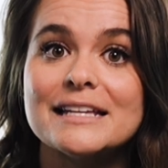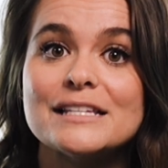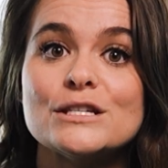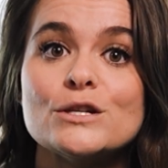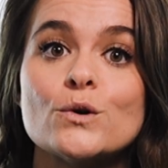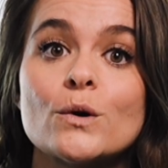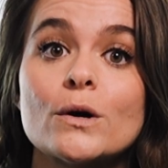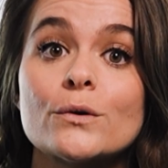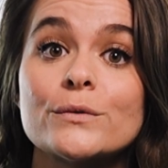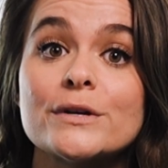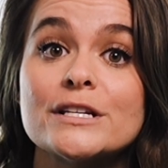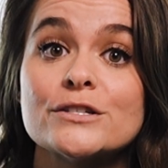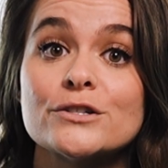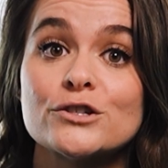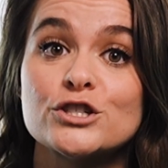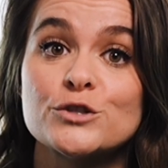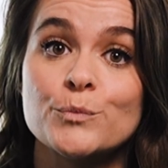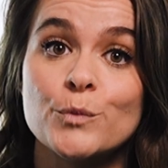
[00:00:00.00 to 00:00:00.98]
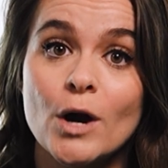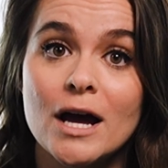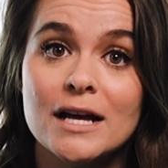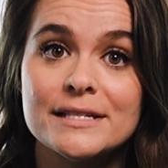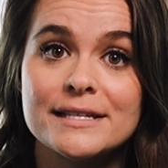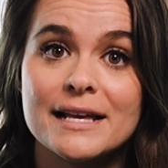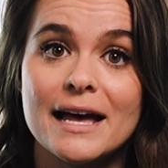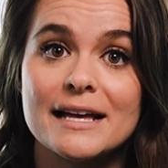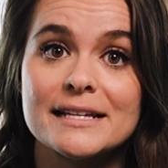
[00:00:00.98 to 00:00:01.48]
is your research
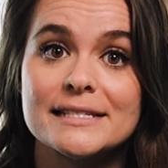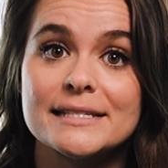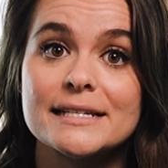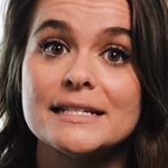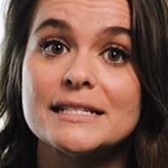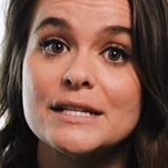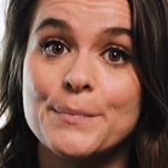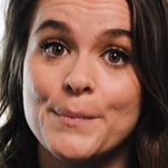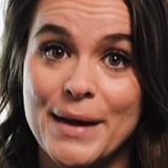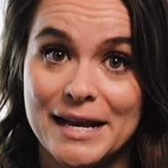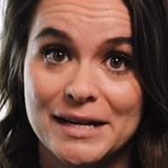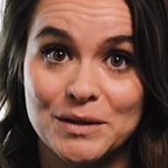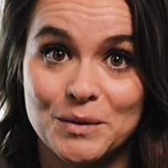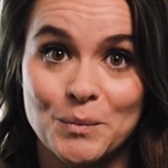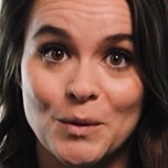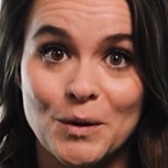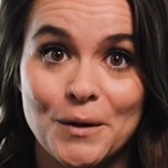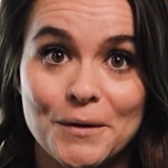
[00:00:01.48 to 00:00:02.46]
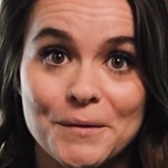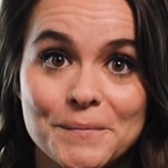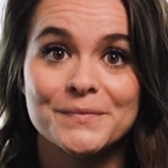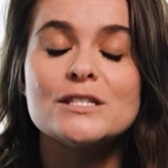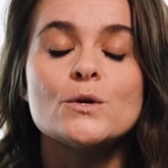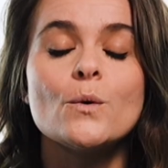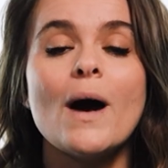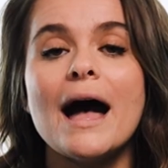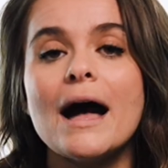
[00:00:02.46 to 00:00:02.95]
process dependable?
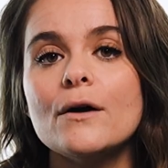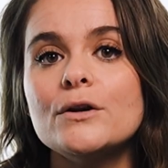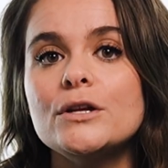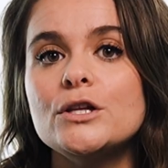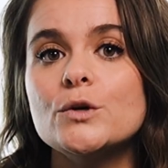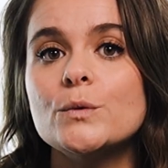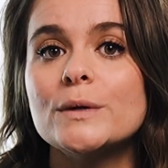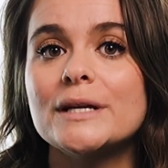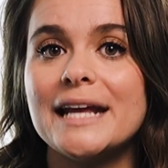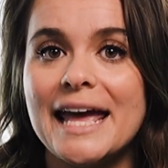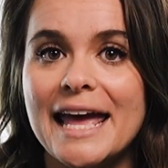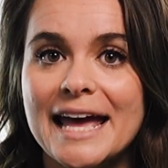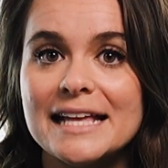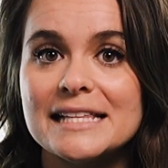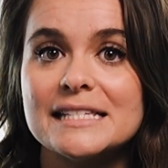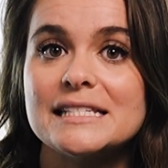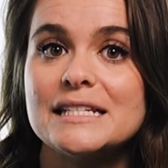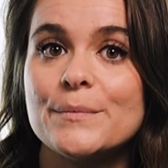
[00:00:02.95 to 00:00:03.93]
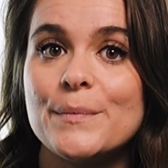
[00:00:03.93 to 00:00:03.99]
So how do you enhance